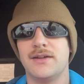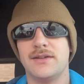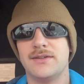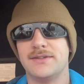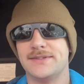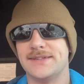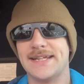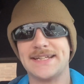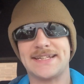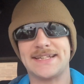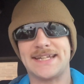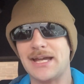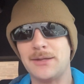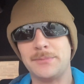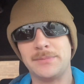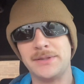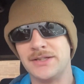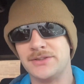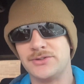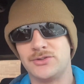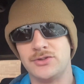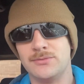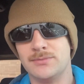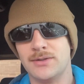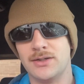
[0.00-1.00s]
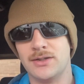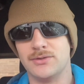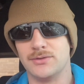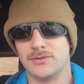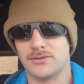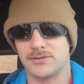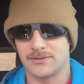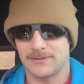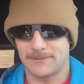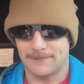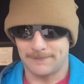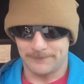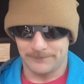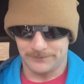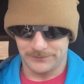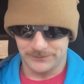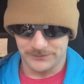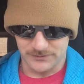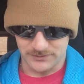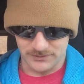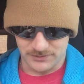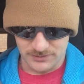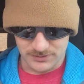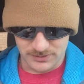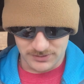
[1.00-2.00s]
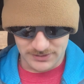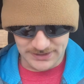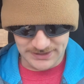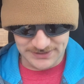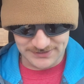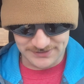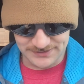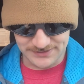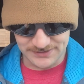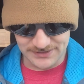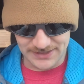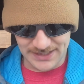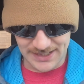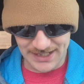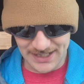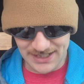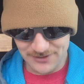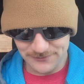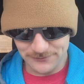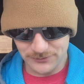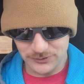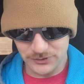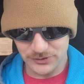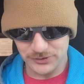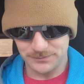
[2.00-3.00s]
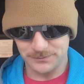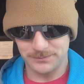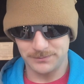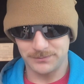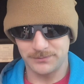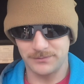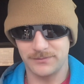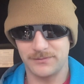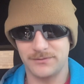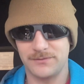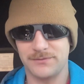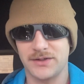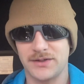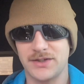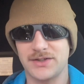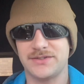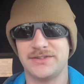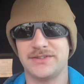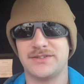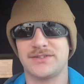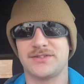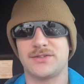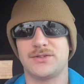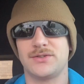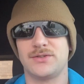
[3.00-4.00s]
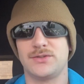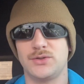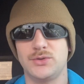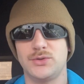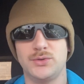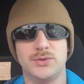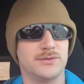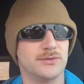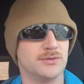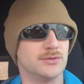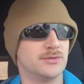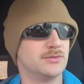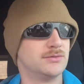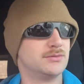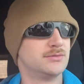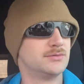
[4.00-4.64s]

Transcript: They can't be in two bowls. It's Air Force versus Louisville.